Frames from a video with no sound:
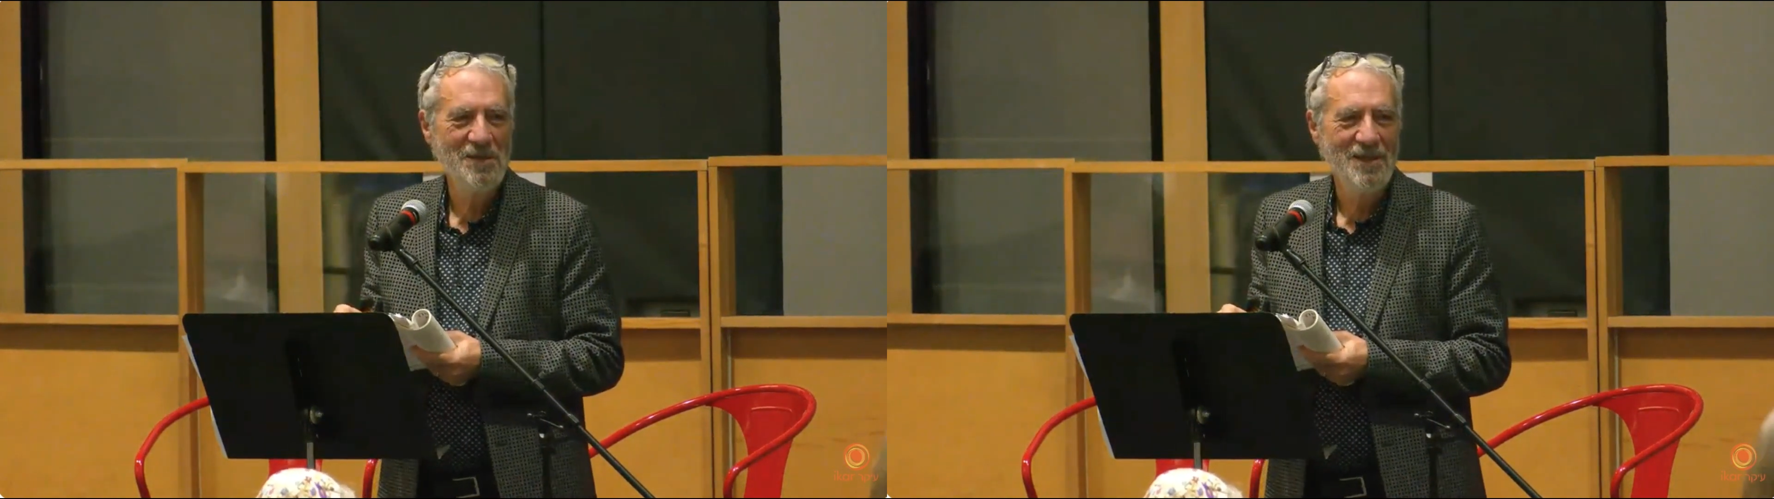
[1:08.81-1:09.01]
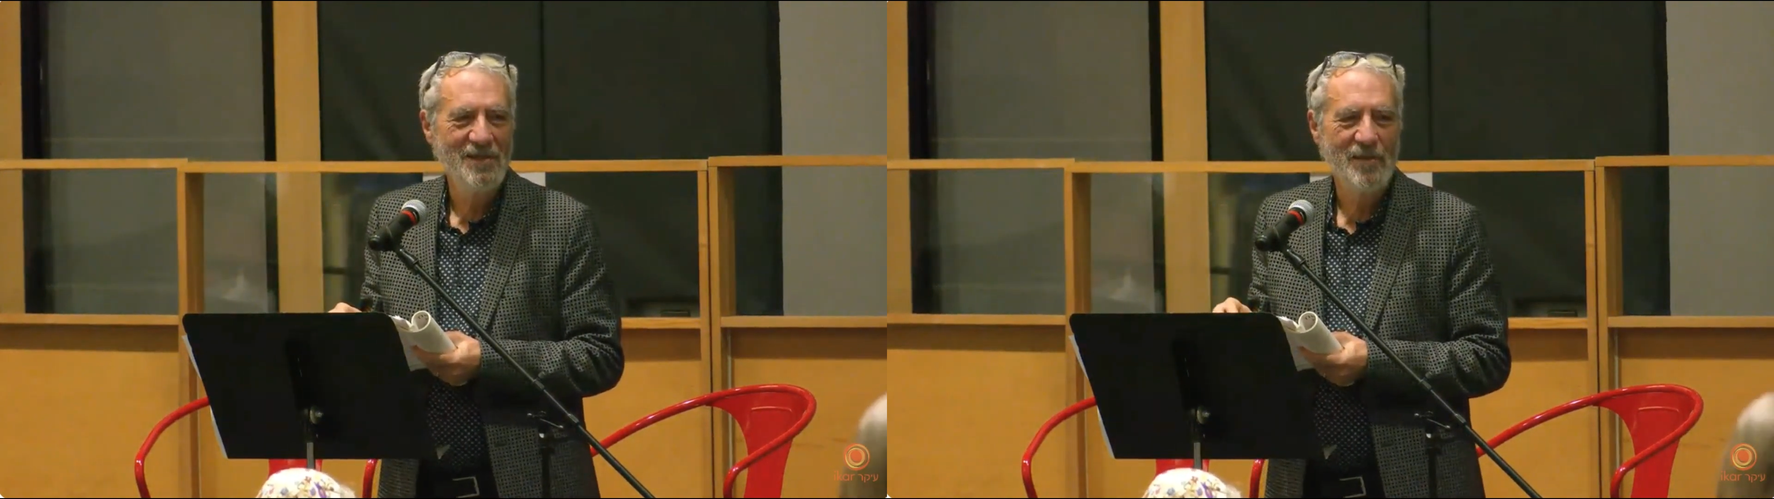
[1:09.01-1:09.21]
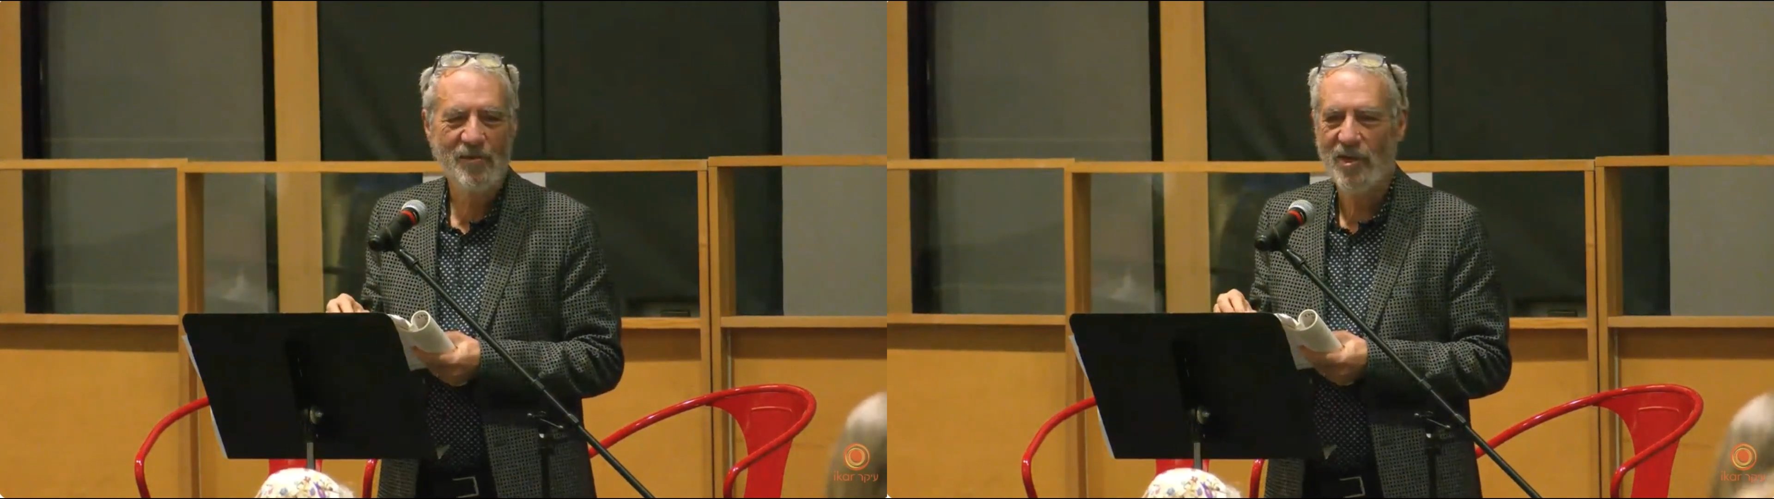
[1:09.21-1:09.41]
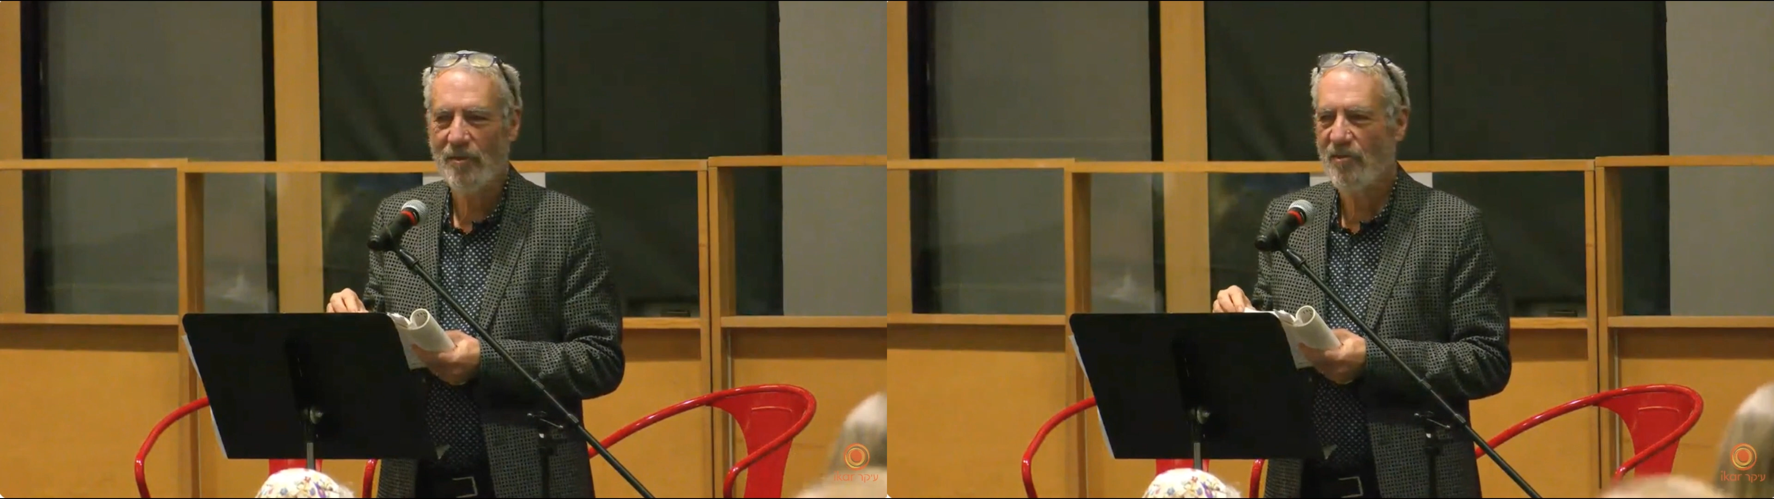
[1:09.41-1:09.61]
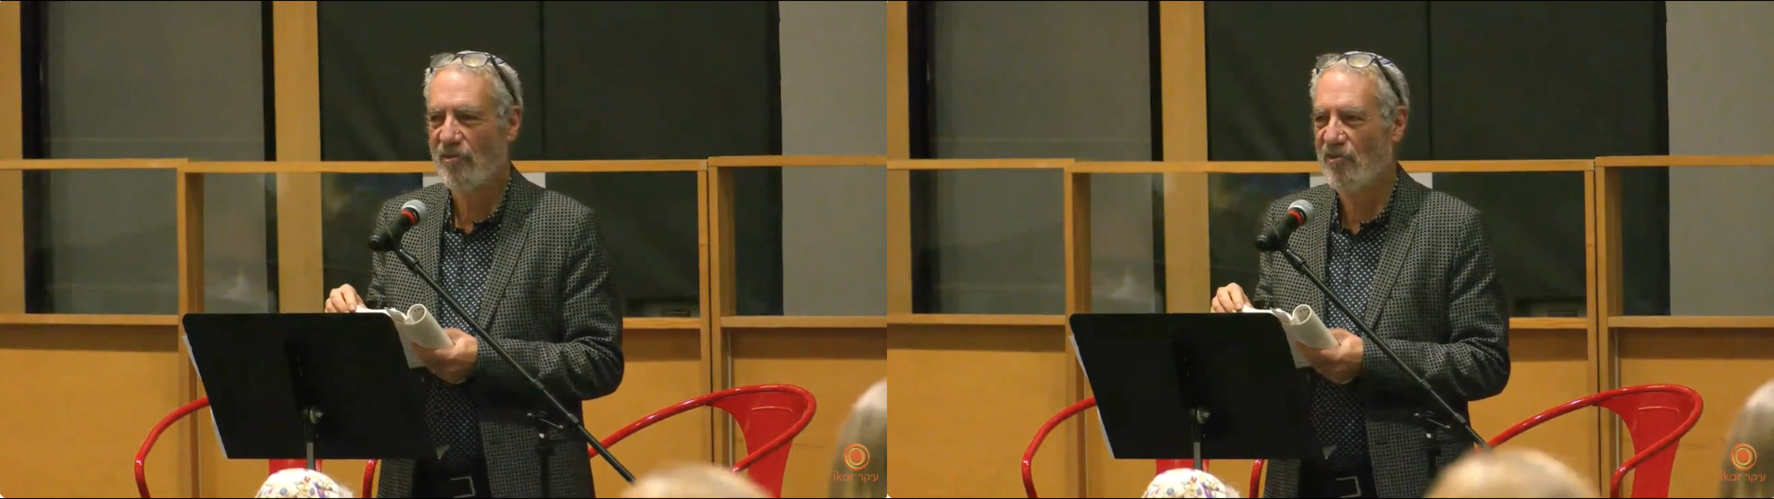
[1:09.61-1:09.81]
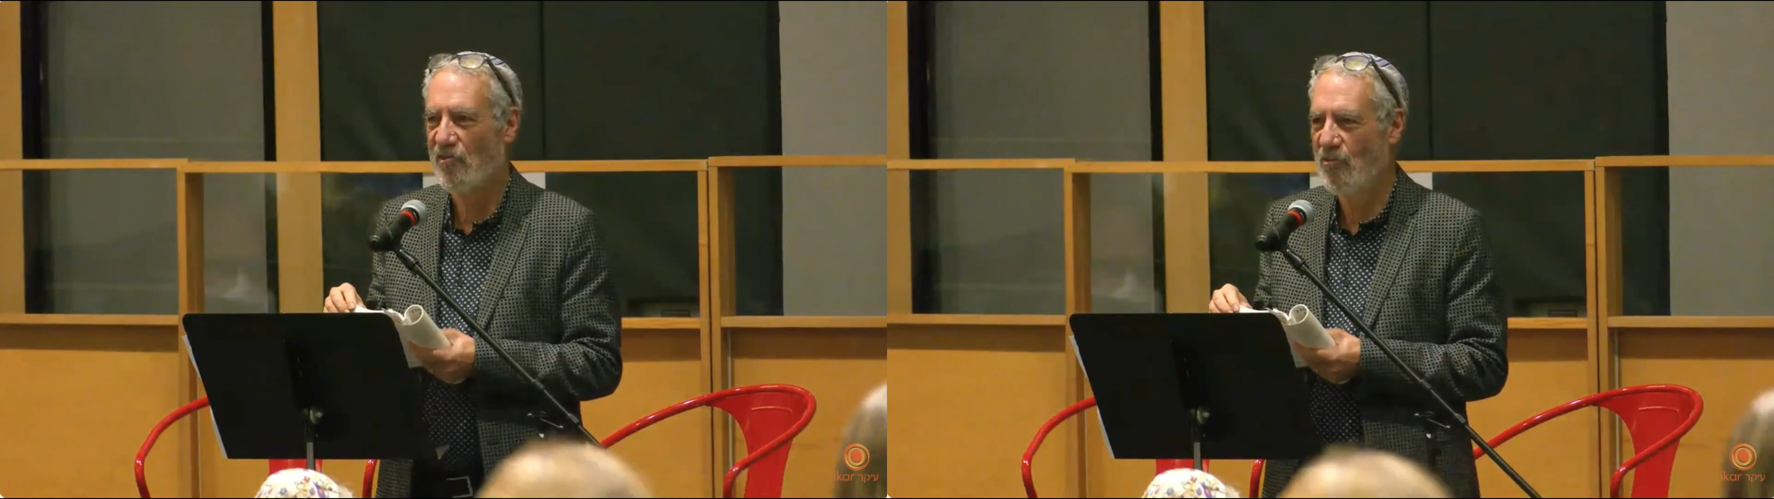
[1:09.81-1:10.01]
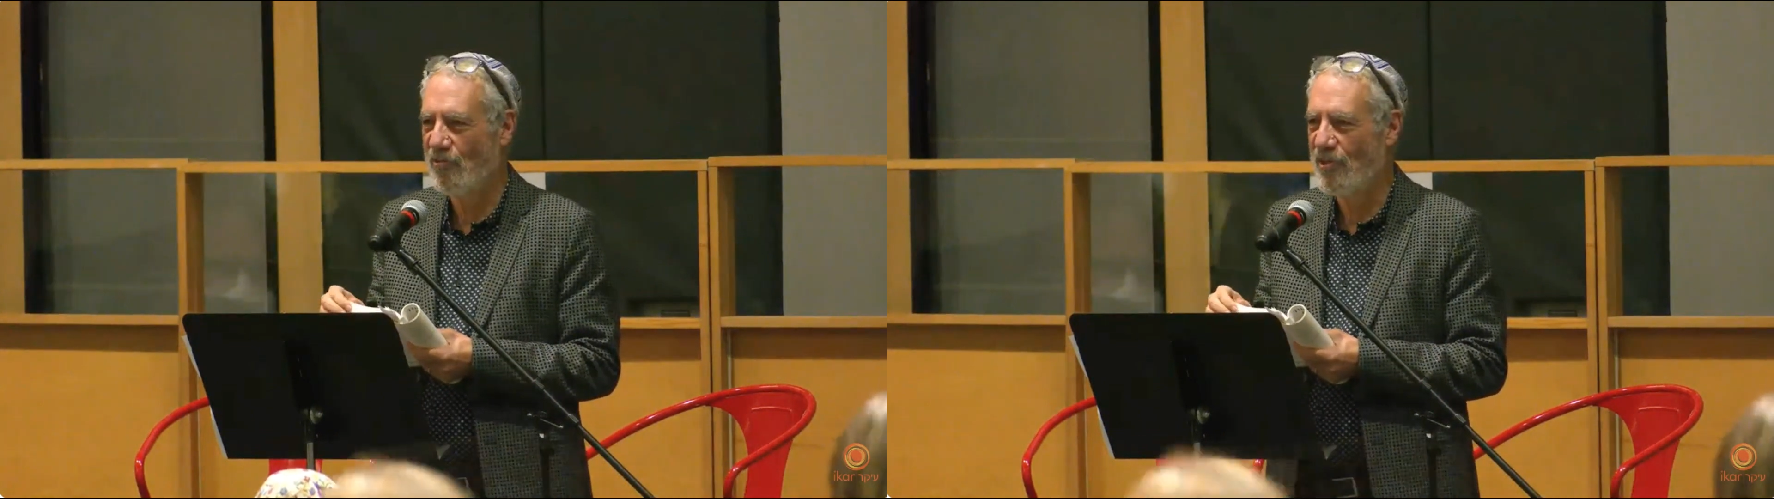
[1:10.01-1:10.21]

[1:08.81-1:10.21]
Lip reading: Sometimes the students,